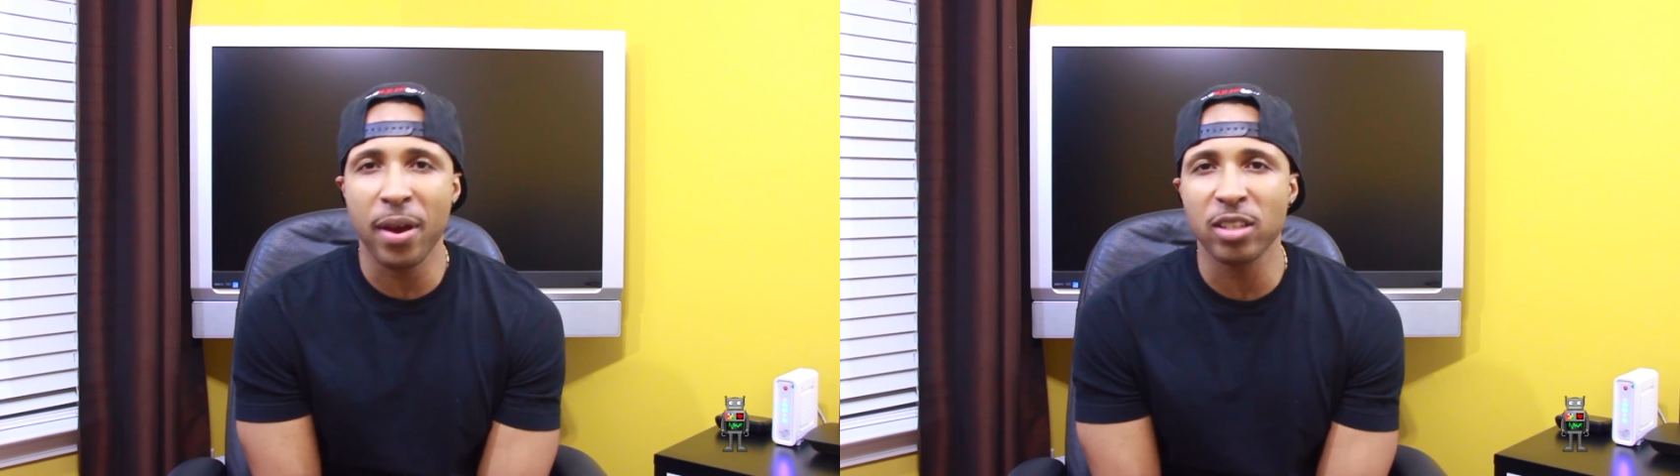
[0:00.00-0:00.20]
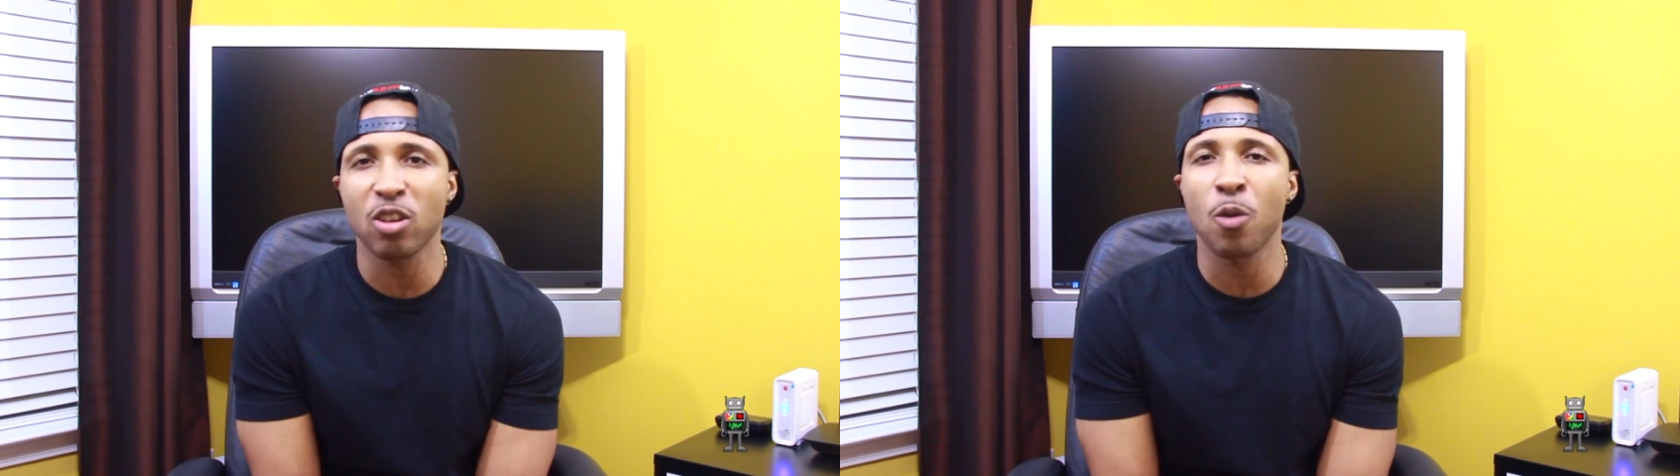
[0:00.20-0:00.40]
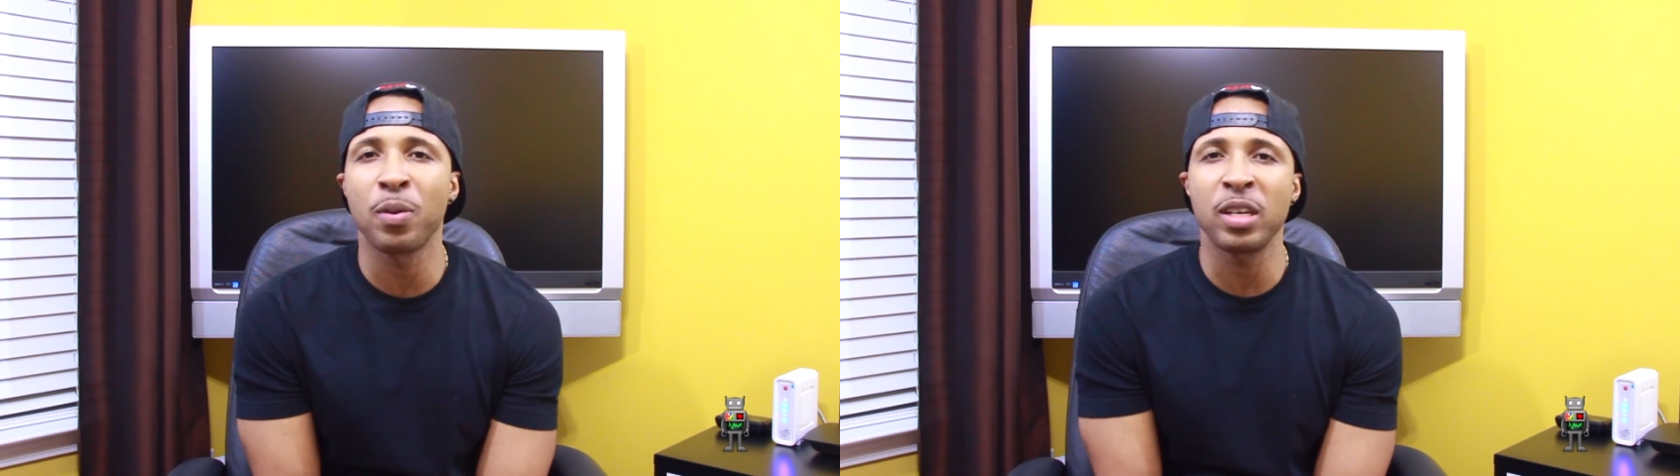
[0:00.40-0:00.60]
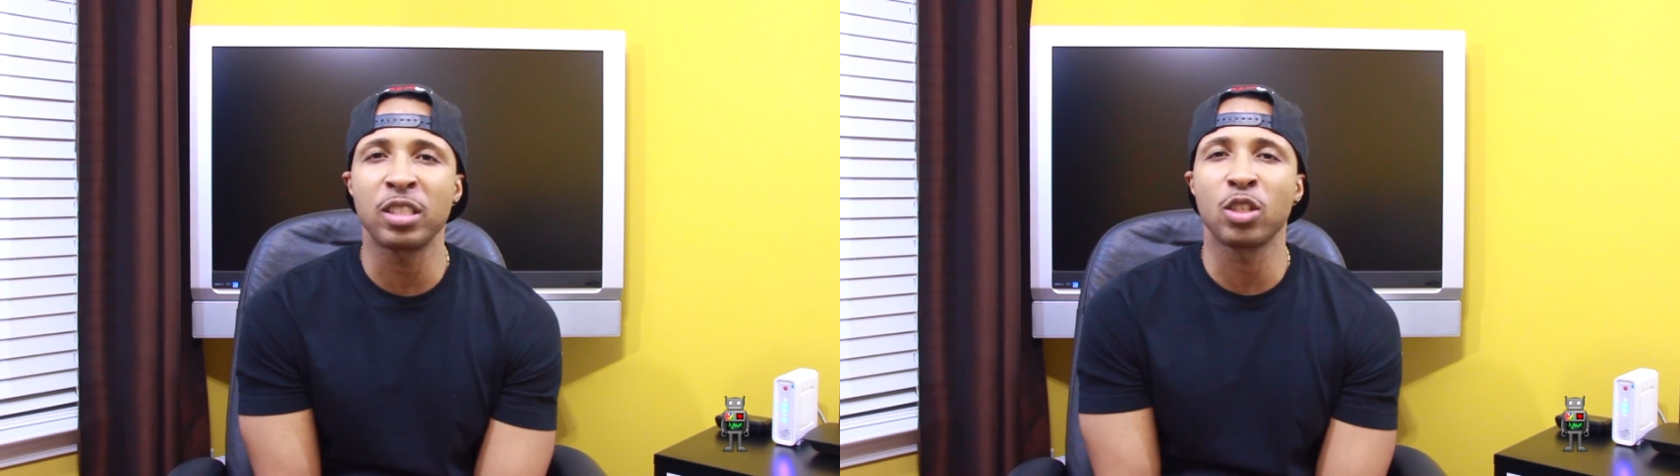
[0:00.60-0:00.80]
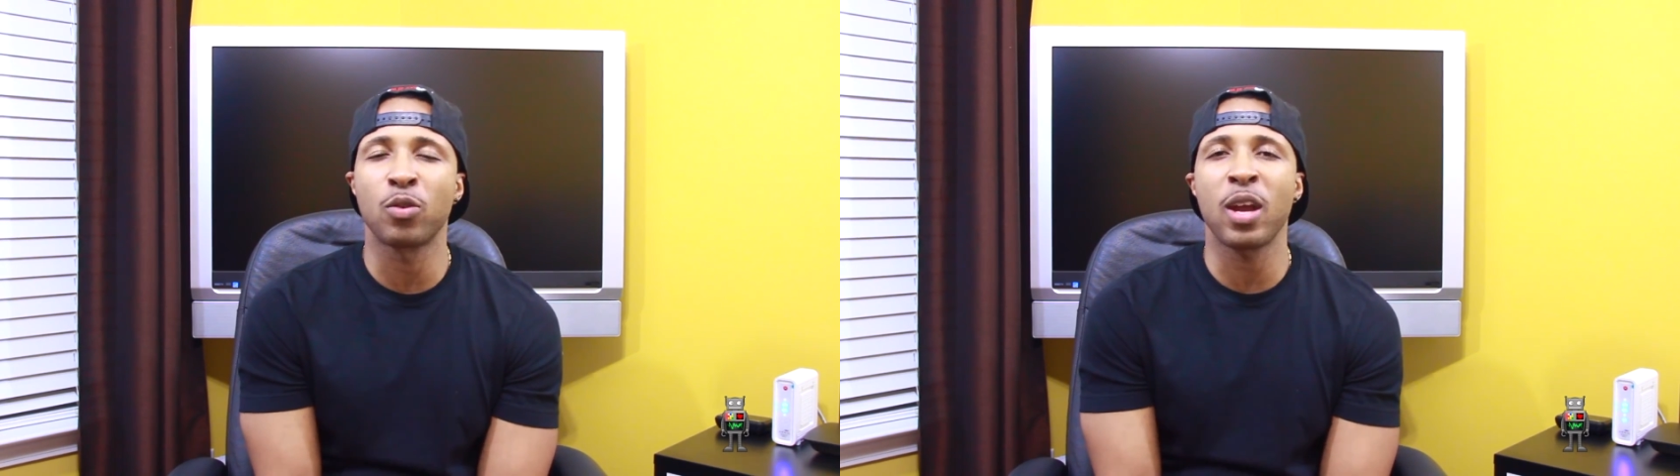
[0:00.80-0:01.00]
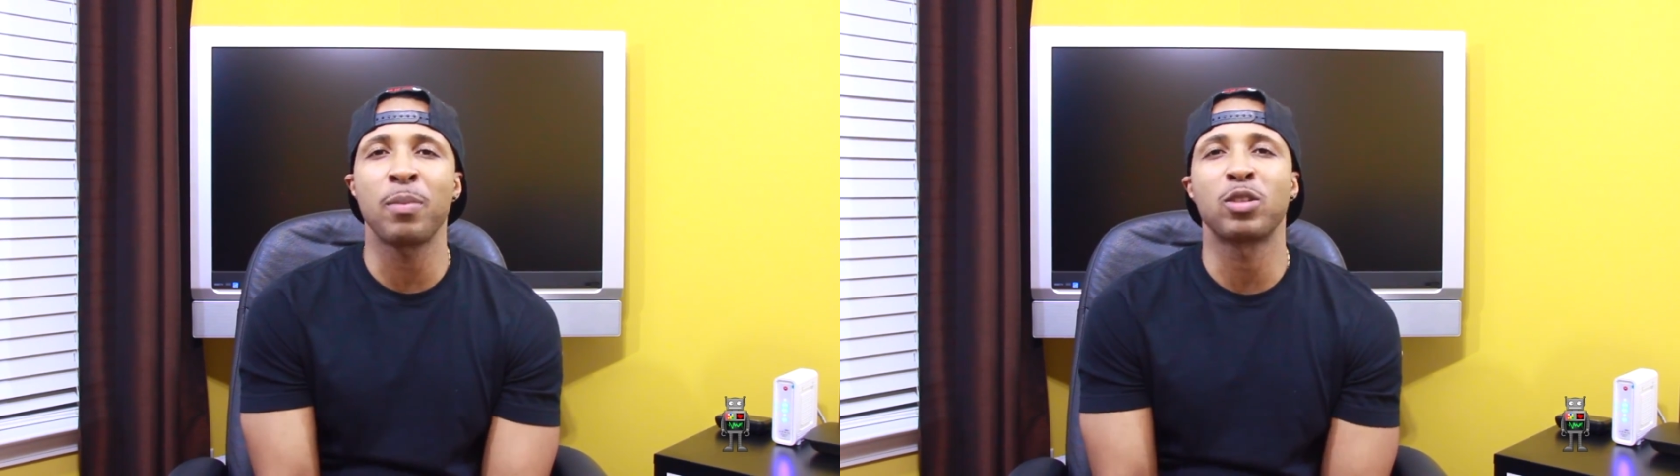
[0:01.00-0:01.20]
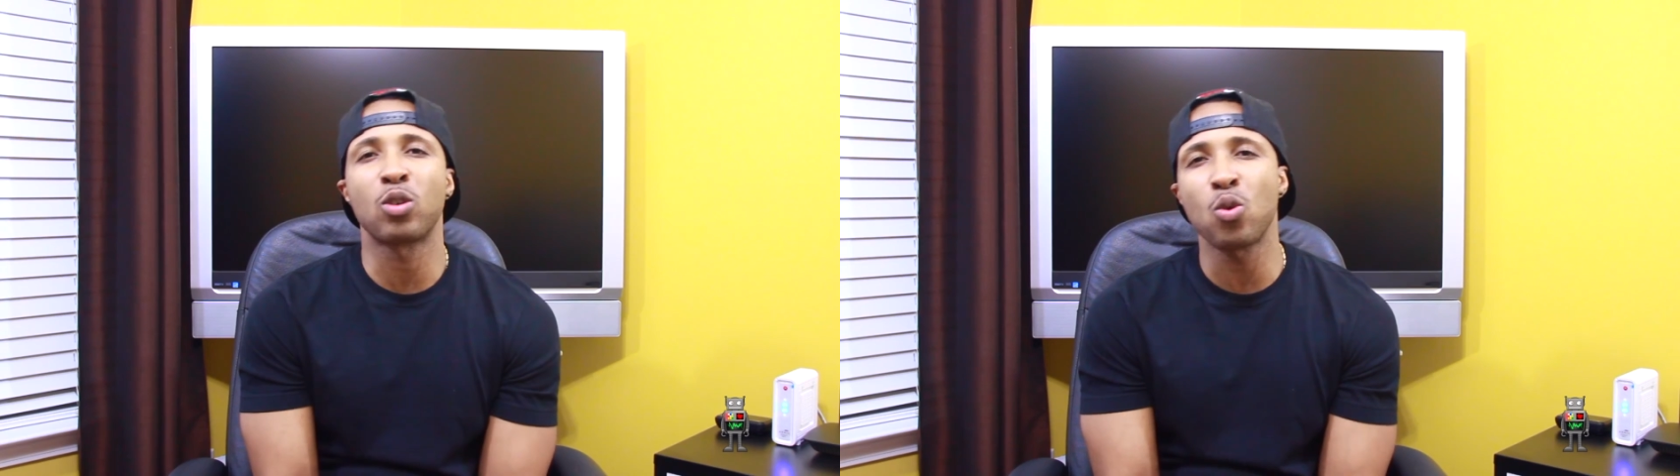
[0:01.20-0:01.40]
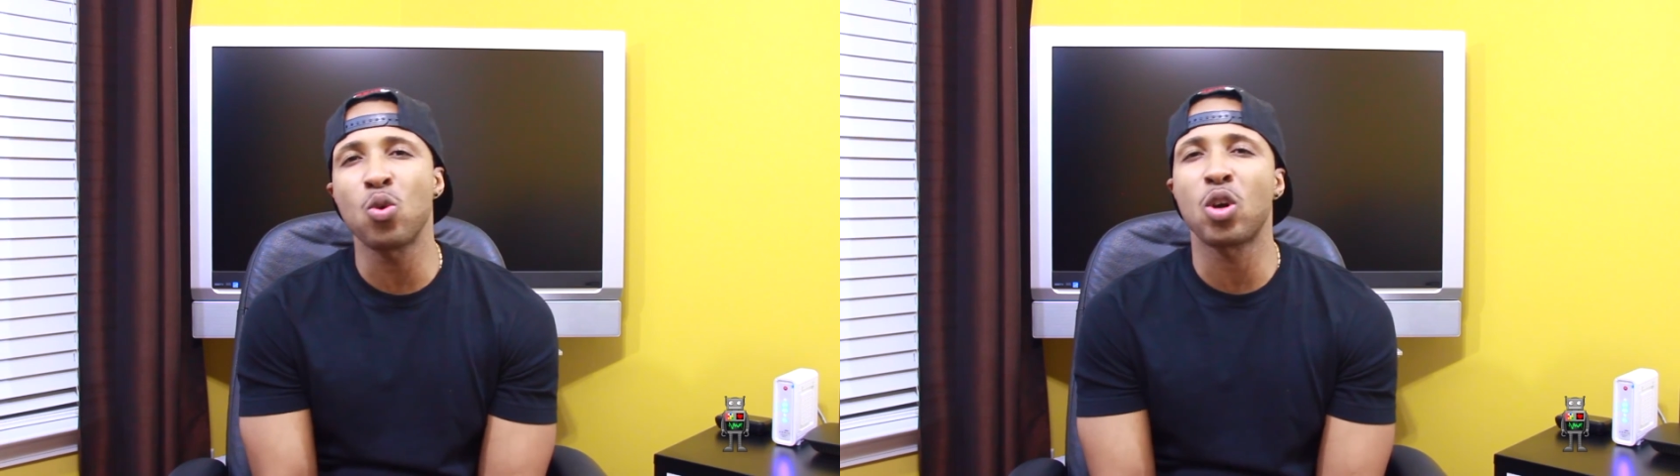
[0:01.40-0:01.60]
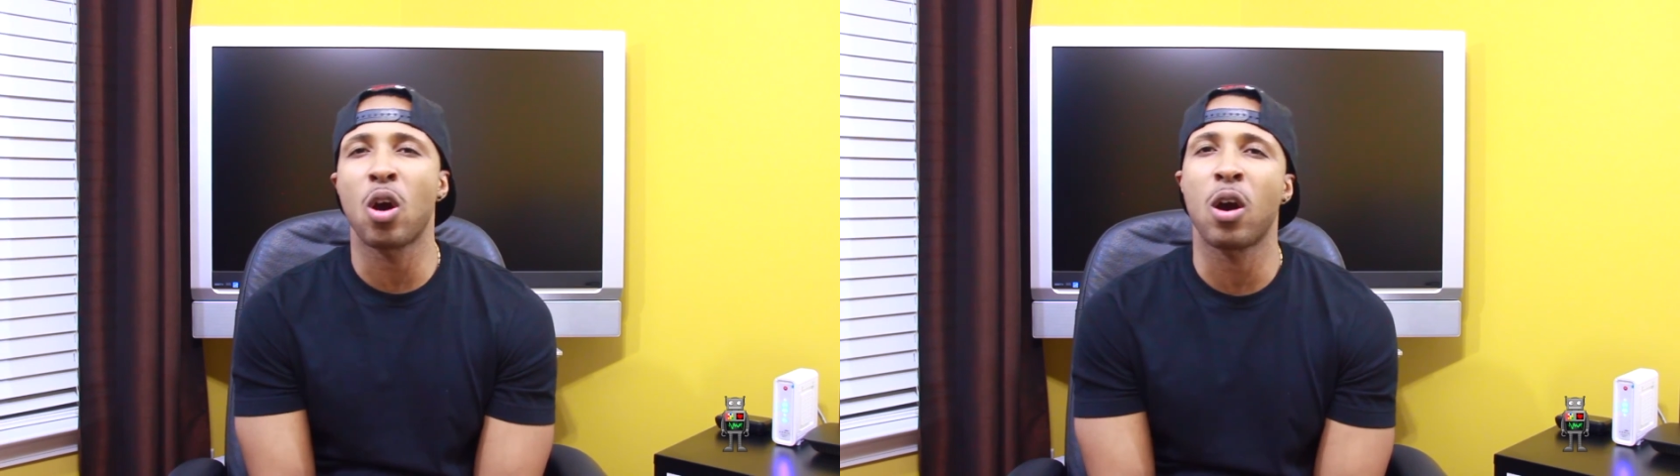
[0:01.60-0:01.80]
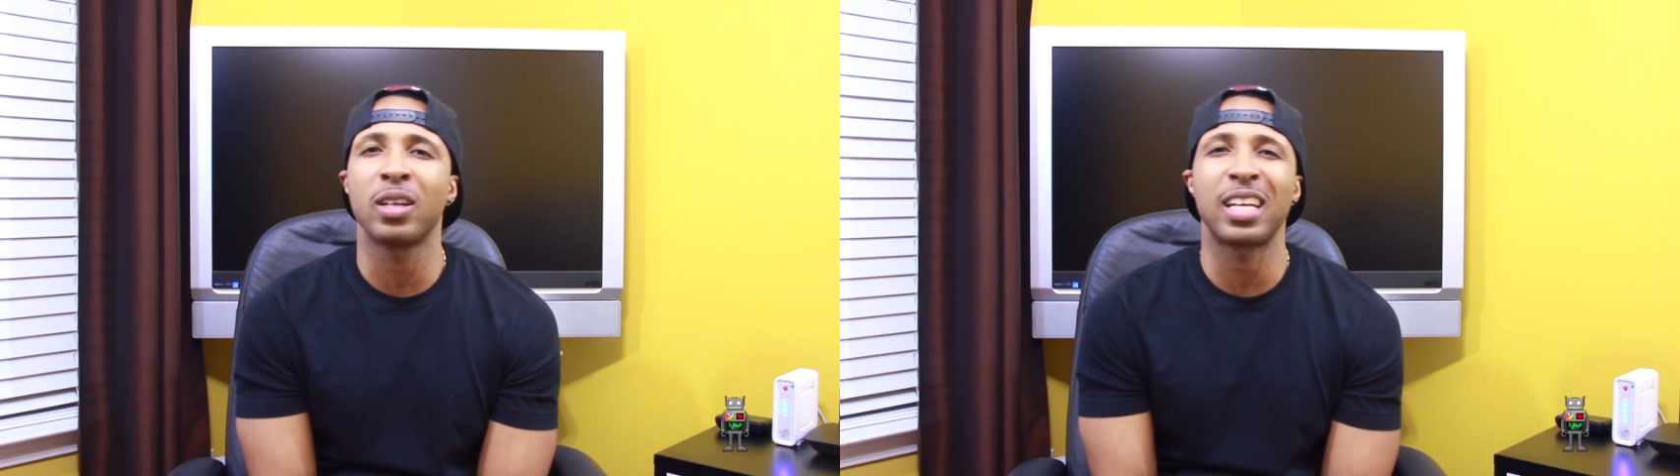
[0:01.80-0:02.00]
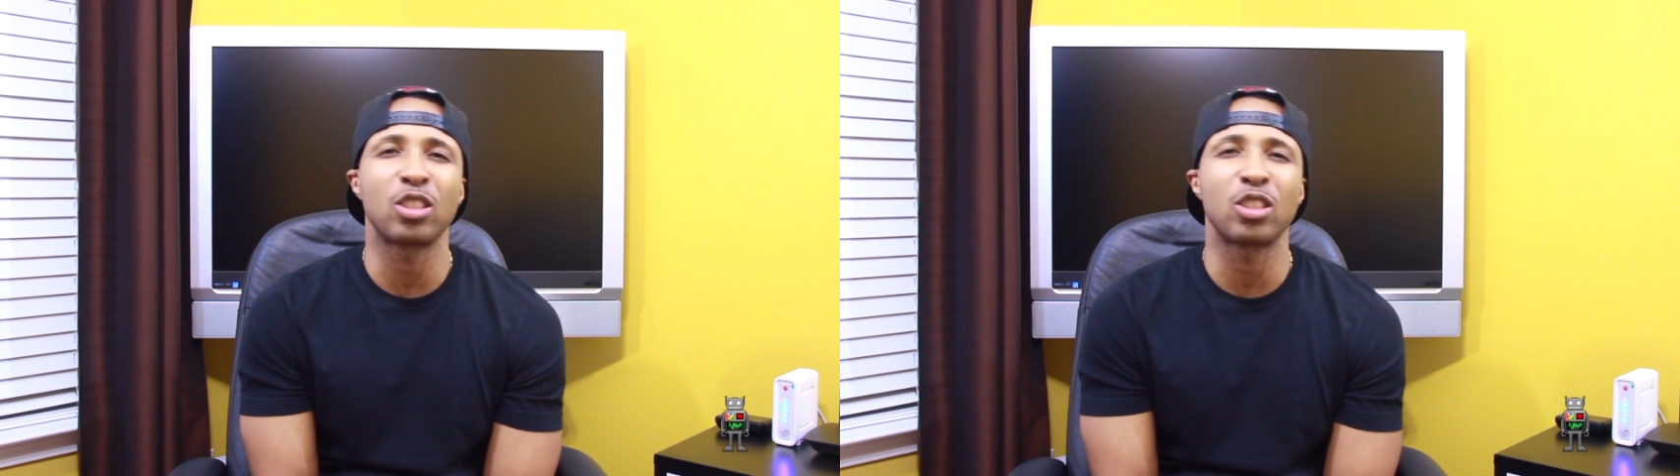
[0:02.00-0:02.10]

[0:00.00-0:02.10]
Periscope and Instagram is KoolKard.